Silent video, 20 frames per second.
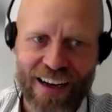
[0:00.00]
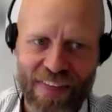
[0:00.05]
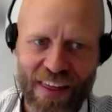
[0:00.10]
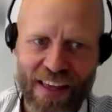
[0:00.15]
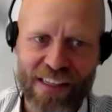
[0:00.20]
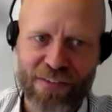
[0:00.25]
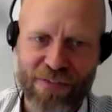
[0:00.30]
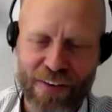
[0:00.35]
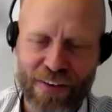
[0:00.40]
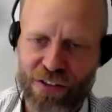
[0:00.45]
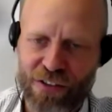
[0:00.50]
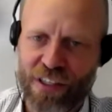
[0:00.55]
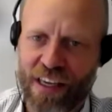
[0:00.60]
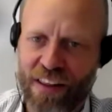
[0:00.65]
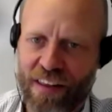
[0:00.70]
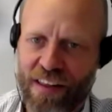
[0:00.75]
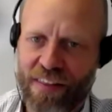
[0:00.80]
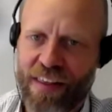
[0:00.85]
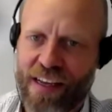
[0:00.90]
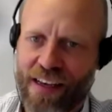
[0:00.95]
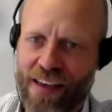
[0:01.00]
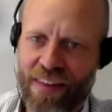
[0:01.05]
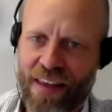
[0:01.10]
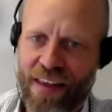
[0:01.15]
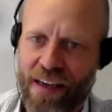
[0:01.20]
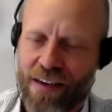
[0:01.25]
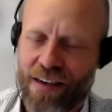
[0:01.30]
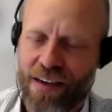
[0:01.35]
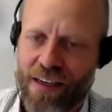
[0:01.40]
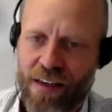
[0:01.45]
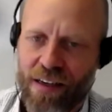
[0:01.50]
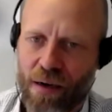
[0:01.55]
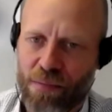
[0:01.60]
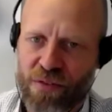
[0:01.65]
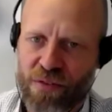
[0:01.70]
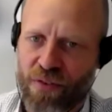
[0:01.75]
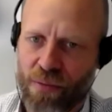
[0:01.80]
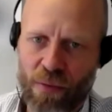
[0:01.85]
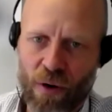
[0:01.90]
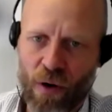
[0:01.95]
it's fair to say that it
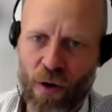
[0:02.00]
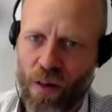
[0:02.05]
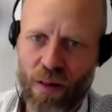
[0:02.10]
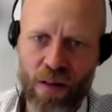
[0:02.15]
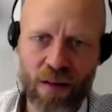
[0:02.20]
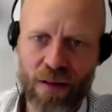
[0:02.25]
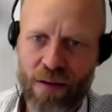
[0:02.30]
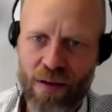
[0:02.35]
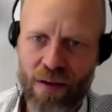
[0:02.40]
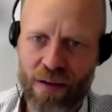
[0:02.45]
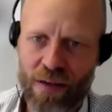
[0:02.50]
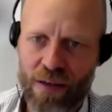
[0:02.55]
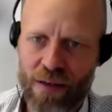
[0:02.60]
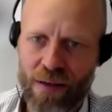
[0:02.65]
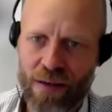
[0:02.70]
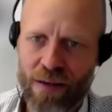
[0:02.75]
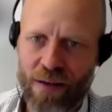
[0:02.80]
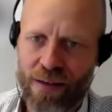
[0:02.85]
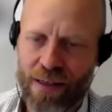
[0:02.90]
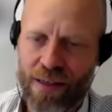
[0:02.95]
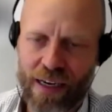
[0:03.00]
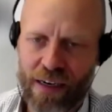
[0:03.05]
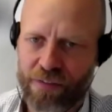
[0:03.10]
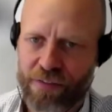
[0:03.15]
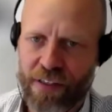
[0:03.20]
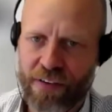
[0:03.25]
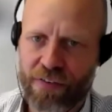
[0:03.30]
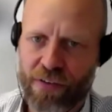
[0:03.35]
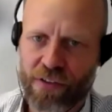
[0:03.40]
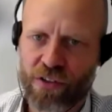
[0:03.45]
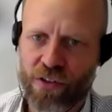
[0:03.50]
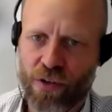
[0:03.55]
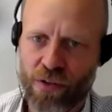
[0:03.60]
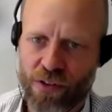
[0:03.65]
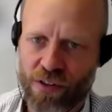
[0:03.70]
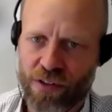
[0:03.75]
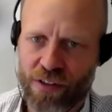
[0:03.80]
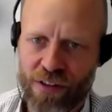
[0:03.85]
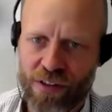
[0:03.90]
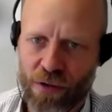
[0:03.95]
comes from all kind of different
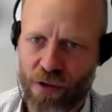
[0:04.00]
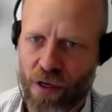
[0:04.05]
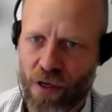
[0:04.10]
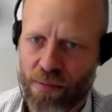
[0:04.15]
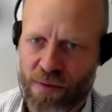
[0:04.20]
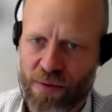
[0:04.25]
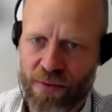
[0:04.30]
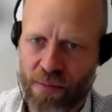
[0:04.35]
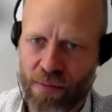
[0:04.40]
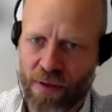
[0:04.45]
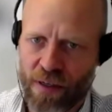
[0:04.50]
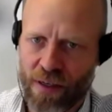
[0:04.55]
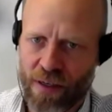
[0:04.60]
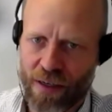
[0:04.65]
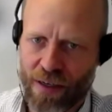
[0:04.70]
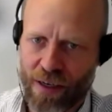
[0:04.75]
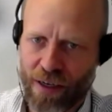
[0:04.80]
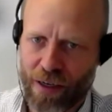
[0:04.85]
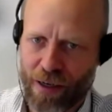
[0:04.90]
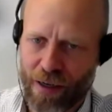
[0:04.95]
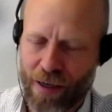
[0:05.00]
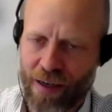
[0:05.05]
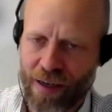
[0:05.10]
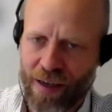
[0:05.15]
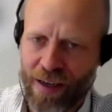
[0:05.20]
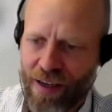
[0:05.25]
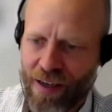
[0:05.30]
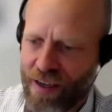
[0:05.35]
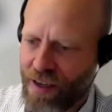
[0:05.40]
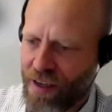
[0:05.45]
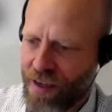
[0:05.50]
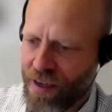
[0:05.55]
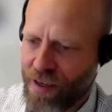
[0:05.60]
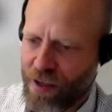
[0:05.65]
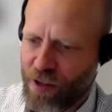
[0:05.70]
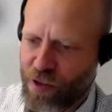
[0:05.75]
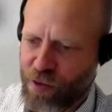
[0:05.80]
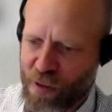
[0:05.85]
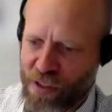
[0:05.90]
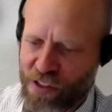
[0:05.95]
sources. So it comes from
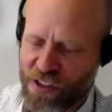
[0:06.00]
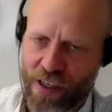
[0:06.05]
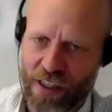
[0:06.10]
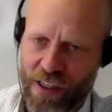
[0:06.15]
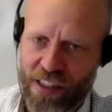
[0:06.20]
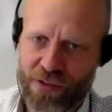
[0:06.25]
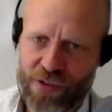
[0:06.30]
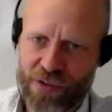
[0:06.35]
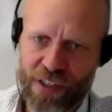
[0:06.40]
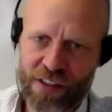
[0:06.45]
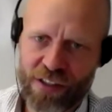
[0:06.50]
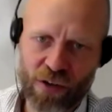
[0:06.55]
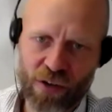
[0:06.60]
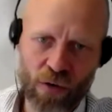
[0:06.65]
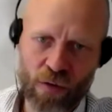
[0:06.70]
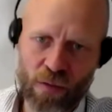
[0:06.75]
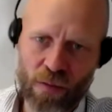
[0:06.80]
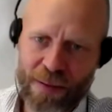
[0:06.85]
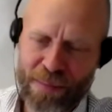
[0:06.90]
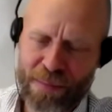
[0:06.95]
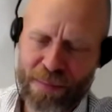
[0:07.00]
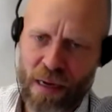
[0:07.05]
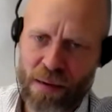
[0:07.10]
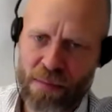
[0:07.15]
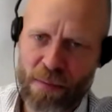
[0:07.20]
special interests. So maybe